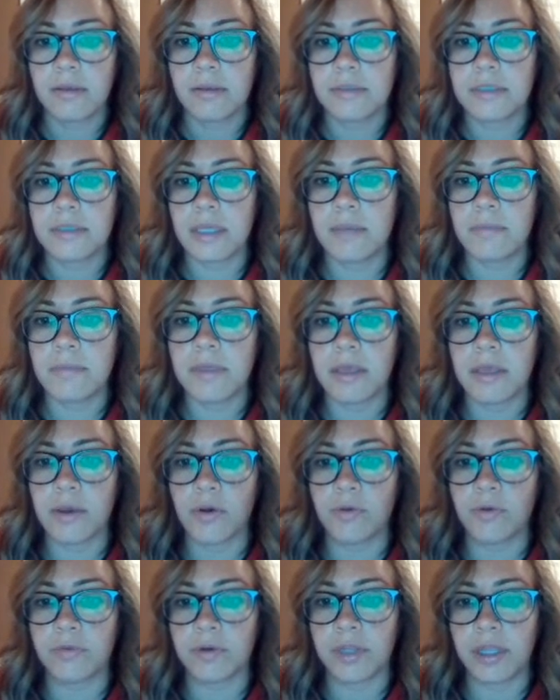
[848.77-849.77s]
Same thing
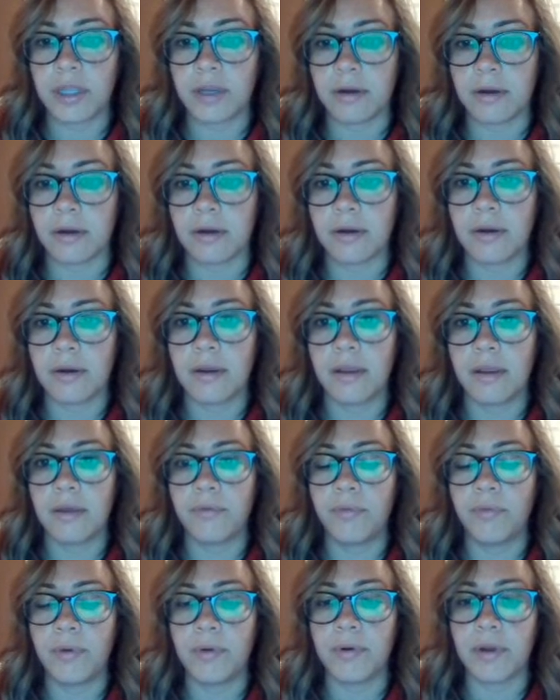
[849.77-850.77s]
over here.
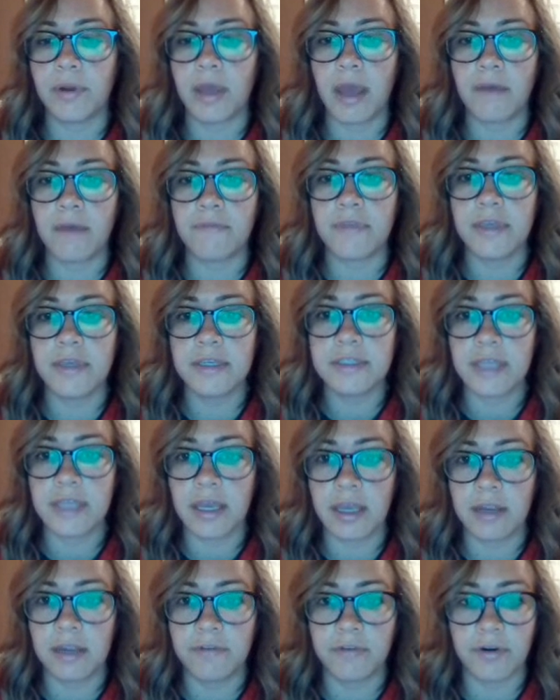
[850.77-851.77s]
If we were to have this
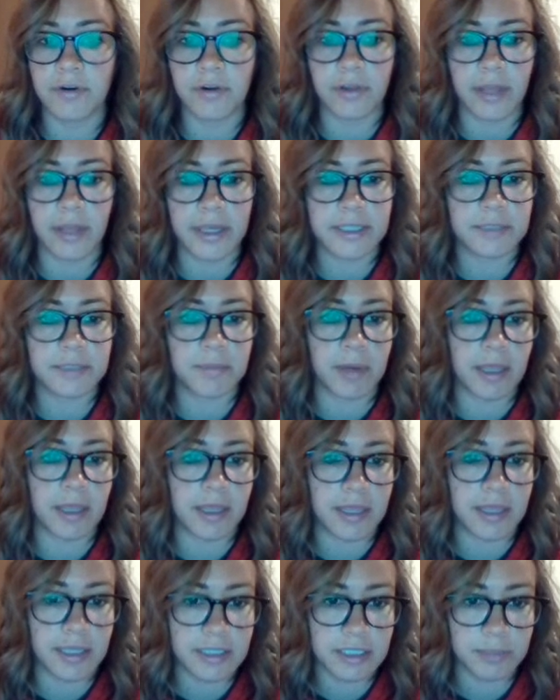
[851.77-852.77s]
egg fertilized by
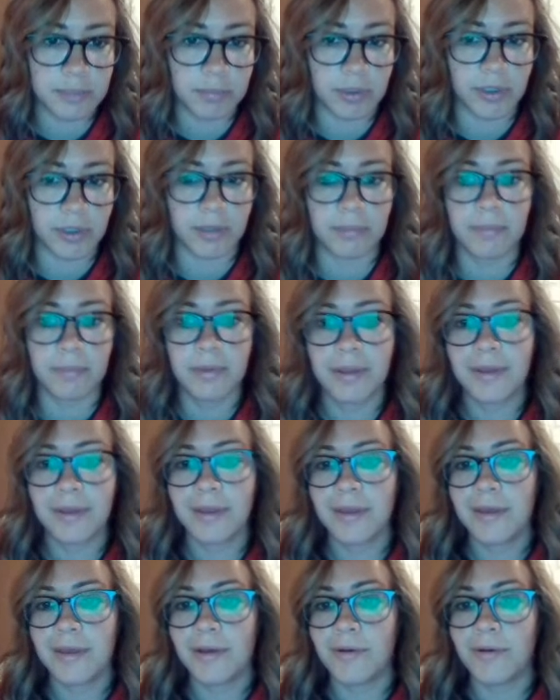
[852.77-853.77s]
this sperm,
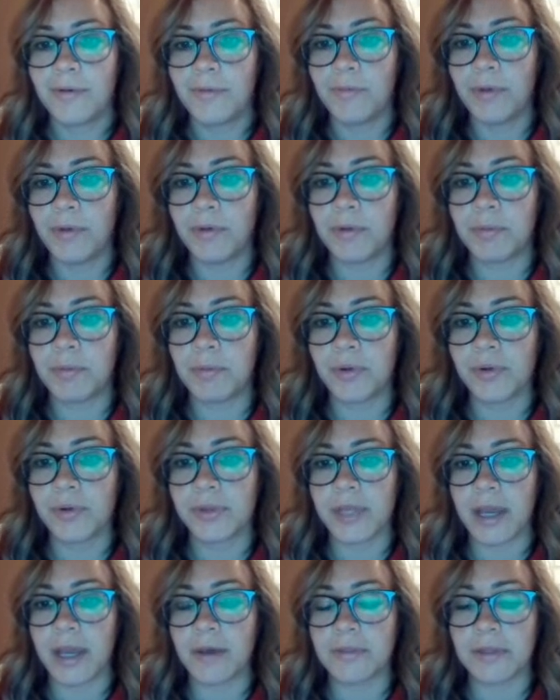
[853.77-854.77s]
we would pull
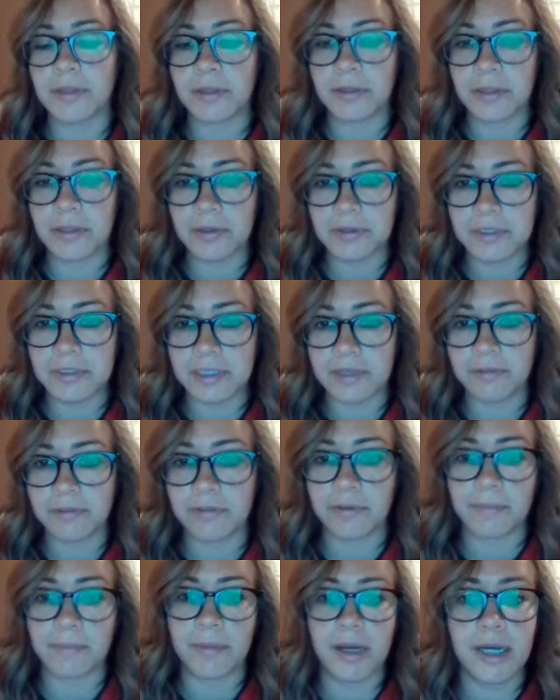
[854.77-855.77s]
down the little d
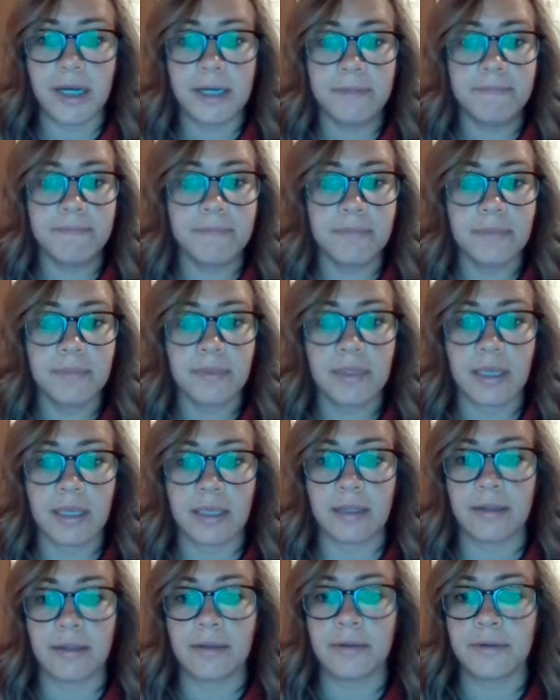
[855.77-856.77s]
from mom
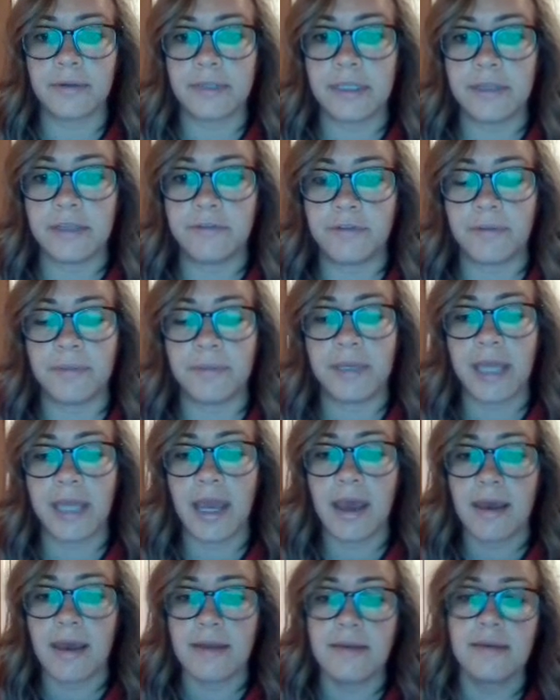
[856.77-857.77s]
and the little d from
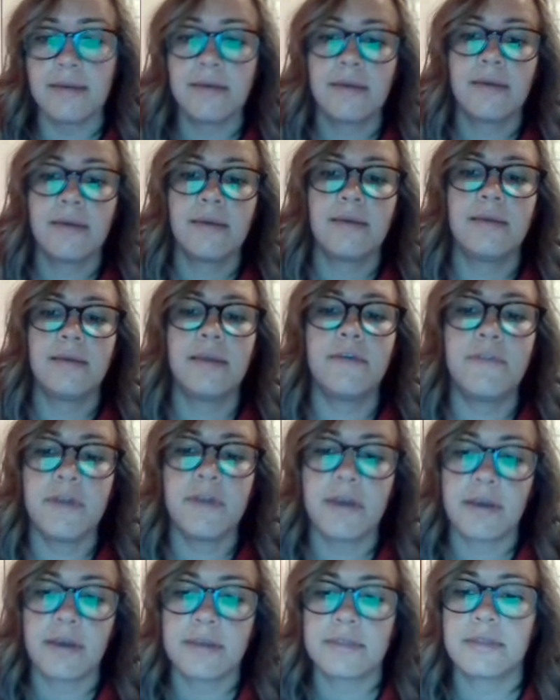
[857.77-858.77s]
dad,
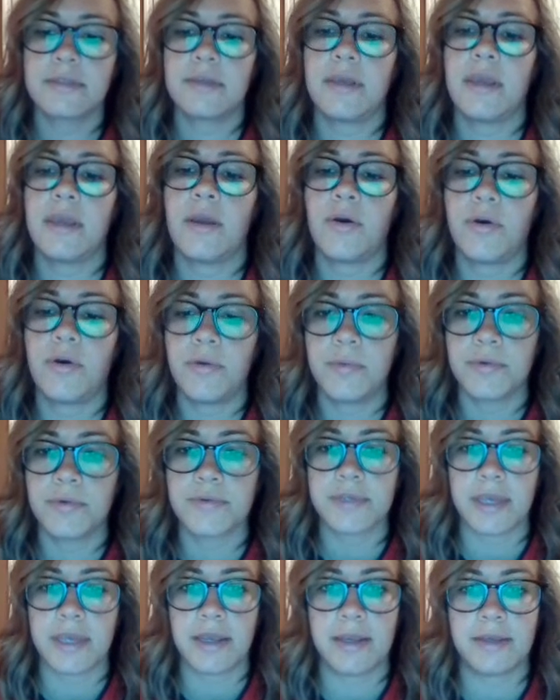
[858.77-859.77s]
giving us a
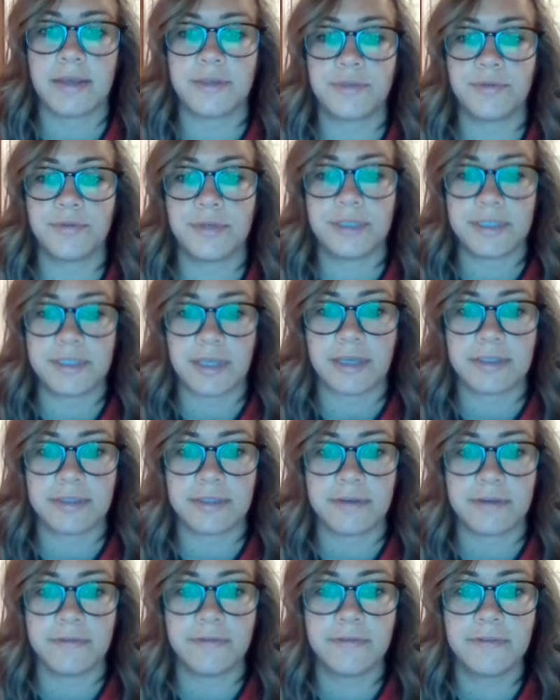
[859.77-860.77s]
homozygous
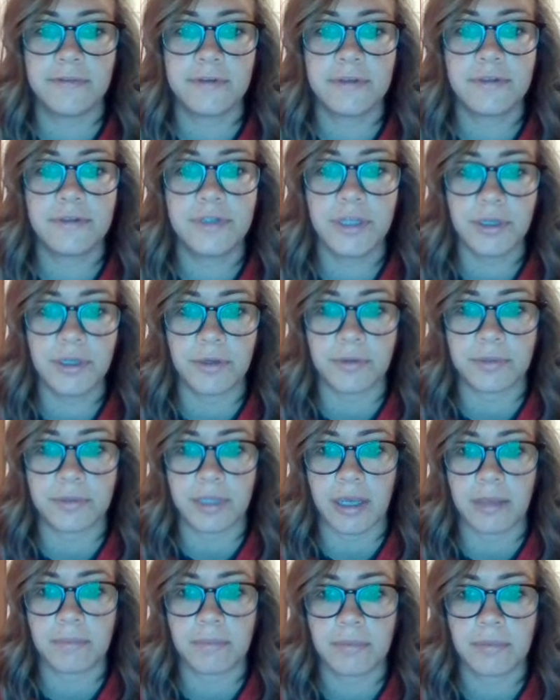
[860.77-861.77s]
recessive
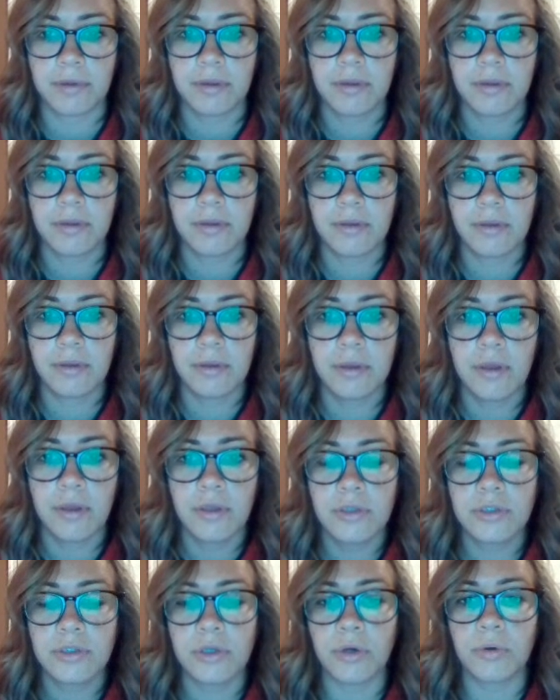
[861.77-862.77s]
genotype.
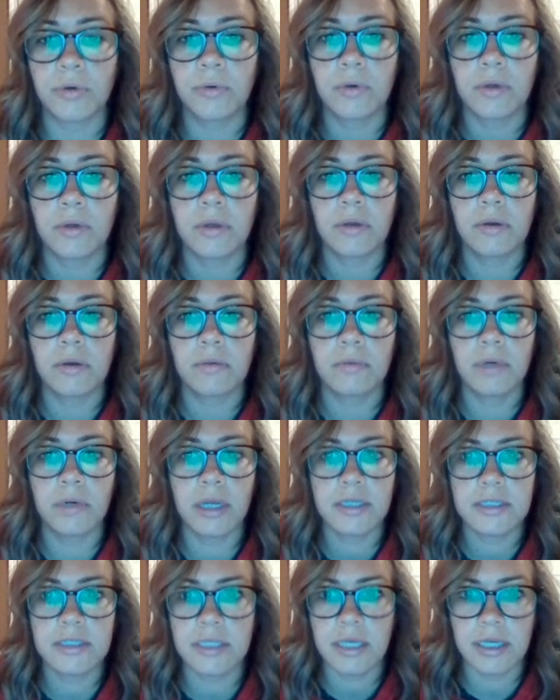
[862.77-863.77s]
So we're
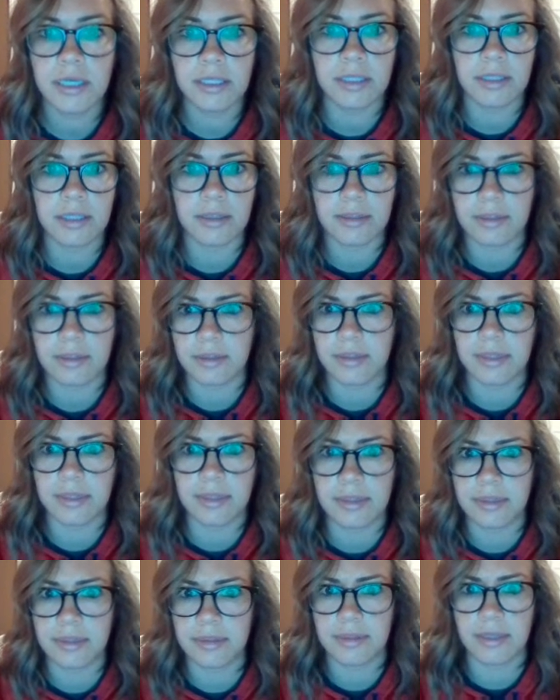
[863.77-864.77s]
not saying that
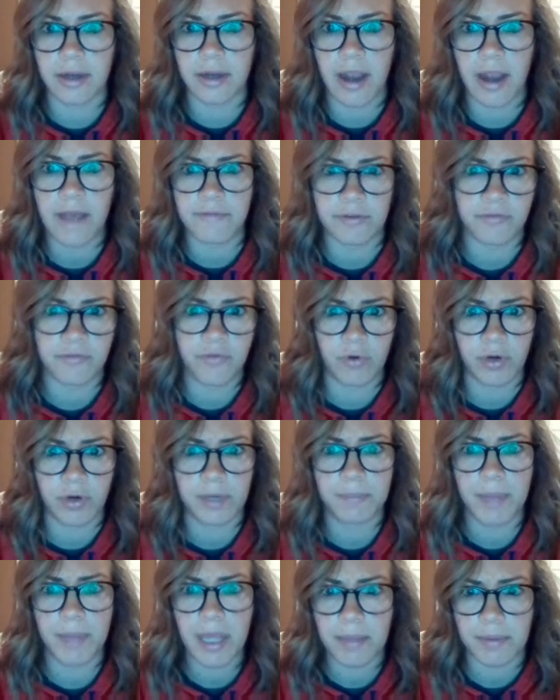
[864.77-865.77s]
they're having
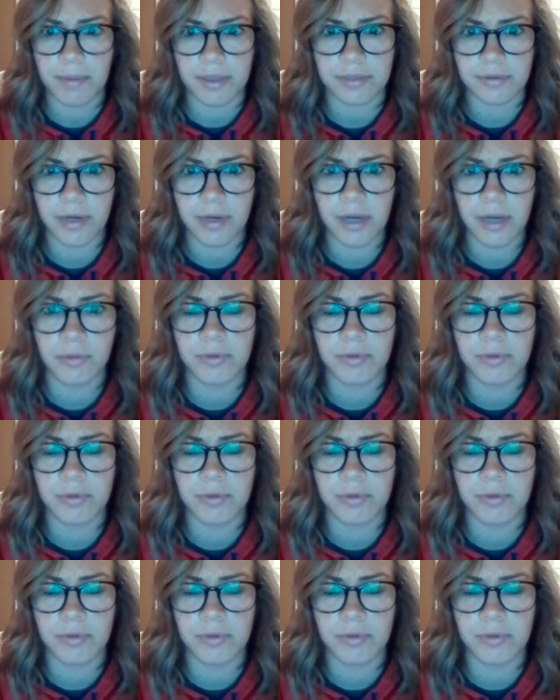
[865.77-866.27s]
forked babies, right?